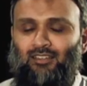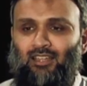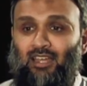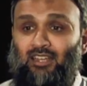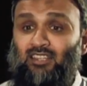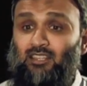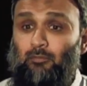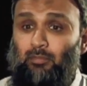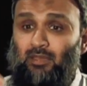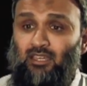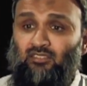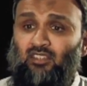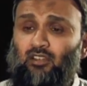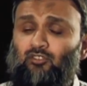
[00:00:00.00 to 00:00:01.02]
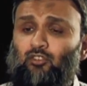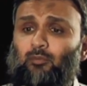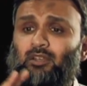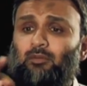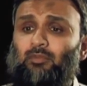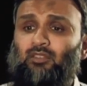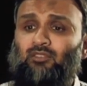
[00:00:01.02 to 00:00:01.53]
And in the bees, there are so
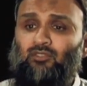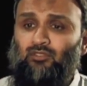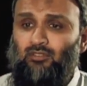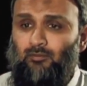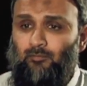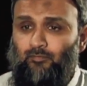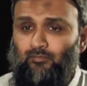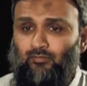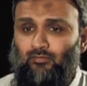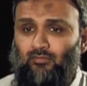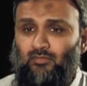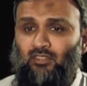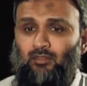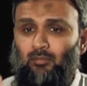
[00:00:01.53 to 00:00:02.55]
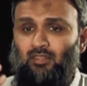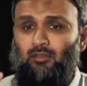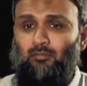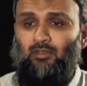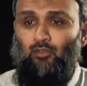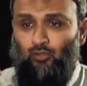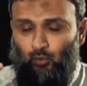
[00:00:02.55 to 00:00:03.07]
many bees. There's the mother
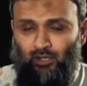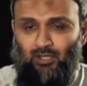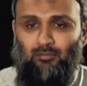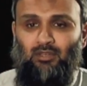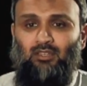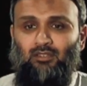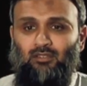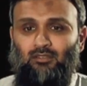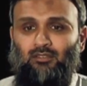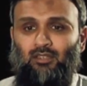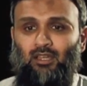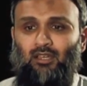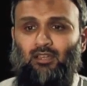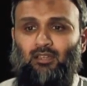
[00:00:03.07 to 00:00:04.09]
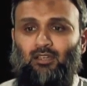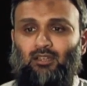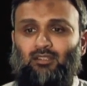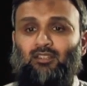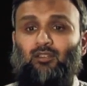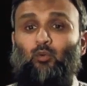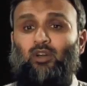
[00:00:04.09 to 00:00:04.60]
bee or queen bee, yeah,
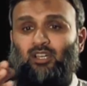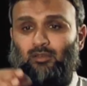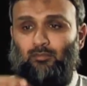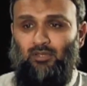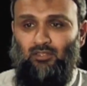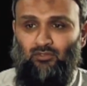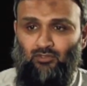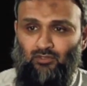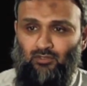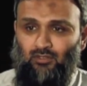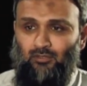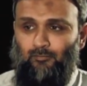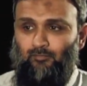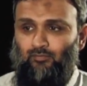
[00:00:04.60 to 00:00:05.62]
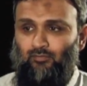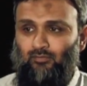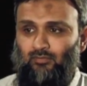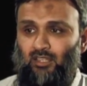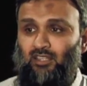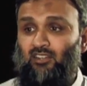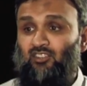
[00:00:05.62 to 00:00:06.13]
the worker bees,
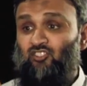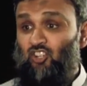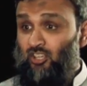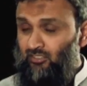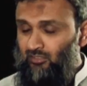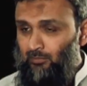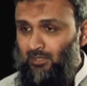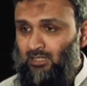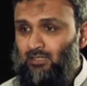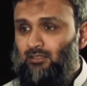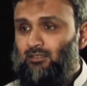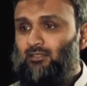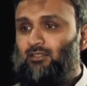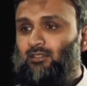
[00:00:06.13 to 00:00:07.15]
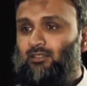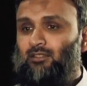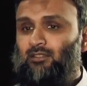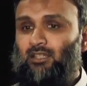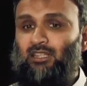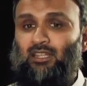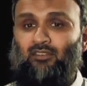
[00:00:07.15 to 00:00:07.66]
then there is nurse bee,
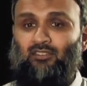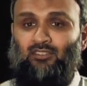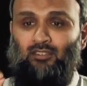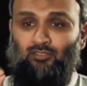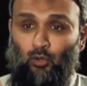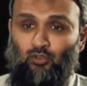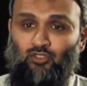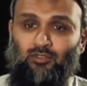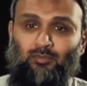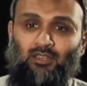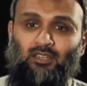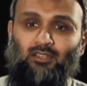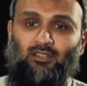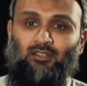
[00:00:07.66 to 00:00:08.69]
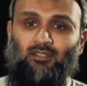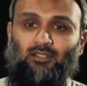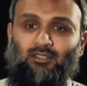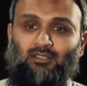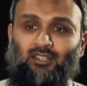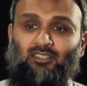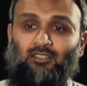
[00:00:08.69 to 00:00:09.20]
then there is the soldier bee,
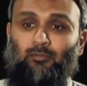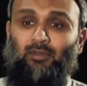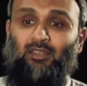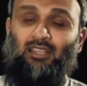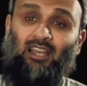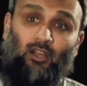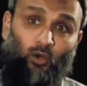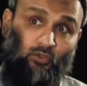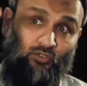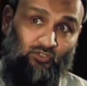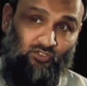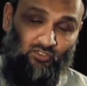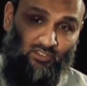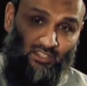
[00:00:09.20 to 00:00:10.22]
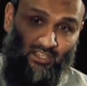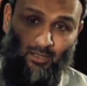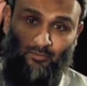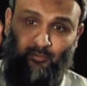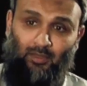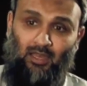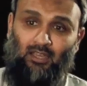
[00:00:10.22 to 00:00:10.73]
then there's the bee that goes and
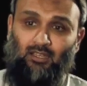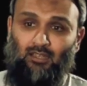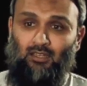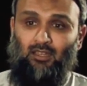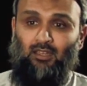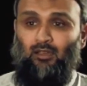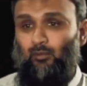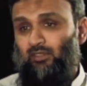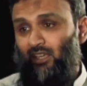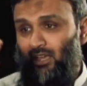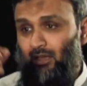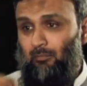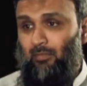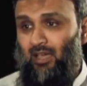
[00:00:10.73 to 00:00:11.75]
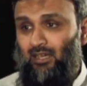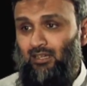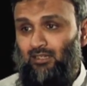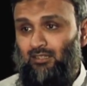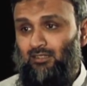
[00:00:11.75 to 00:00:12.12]
comes back. When they come back,